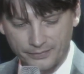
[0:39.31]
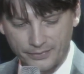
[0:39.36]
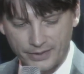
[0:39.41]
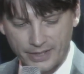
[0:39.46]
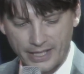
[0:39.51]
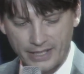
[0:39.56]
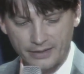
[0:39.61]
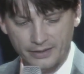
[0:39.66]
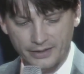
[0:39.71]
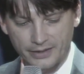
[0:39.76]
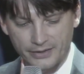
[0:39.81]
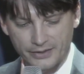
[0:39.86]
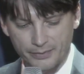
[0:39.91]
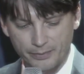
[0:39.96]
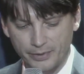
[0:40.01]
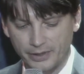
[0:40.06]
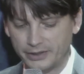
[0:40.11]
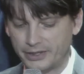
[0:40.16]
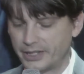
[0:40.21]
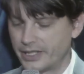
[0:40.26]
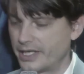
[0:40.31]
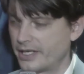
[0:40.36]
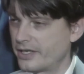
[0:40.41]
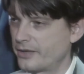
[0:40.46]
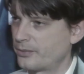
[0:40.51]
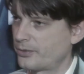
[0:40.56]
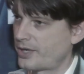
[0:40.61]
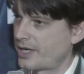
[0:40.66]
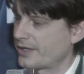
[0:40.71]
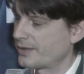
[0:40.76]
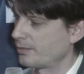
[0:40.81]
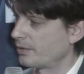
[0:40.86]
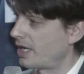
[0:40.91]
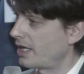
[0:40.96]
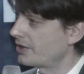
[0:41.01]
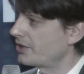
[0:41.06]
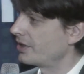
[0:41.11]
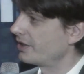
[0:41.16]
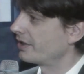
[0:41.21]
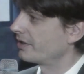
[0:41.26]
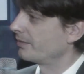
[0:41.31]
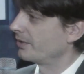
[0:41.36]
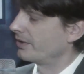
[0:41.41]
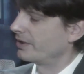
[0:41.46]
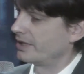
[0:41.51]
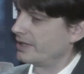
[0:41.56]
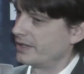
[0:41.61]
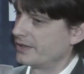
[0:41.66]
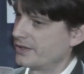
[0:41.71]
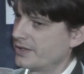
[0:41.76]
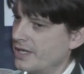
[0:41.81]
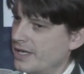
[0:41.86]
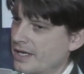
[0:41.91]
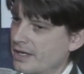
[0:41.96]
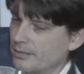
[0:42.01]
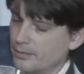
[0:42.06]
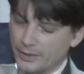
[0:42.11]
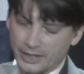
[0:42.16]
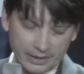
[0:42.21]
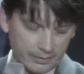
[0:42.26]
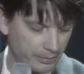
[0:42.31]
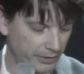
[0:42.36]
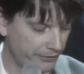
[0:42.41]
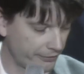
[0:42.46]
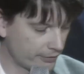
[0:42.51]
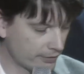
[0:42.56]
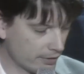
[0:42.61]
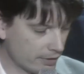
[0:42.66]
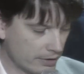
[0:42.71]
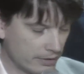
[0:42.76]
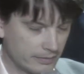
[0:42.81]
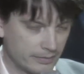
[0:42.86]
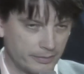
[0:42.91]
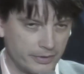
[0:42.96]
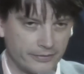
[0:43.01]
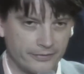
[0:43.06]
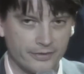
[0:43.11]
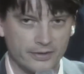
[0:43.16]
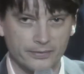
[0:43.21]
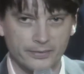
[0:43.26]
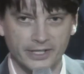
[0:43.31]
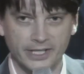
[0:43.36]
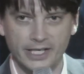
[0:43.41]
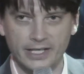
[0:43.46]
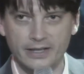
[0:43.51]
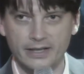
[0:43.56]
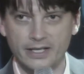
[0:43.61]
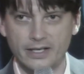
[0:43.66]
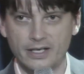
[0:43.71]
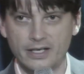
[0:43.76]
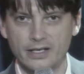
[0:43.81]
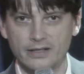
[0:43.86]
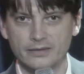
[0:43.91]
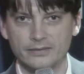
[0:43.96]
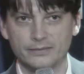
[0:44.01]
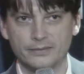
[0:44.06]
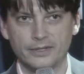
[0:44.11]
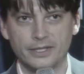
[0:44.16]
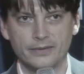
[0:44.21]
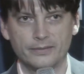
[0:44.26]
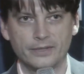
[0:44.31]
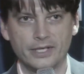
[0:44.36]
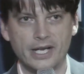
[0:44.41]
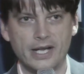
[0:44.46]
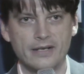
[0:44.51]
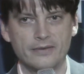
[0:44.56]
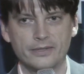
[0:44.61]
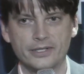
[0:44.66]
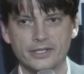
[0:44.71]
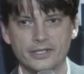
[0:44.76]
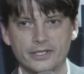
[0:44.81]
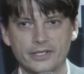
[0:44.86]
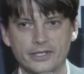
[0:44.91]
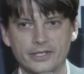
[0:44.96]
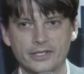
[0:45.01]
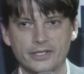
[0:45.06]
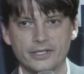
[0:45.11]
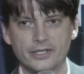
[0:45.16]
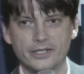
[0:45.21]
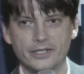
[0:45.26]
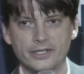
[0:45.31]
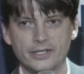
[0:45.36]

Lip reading: title is Building Enterprise Blockchain Communities. But before we get there, what I wanted to,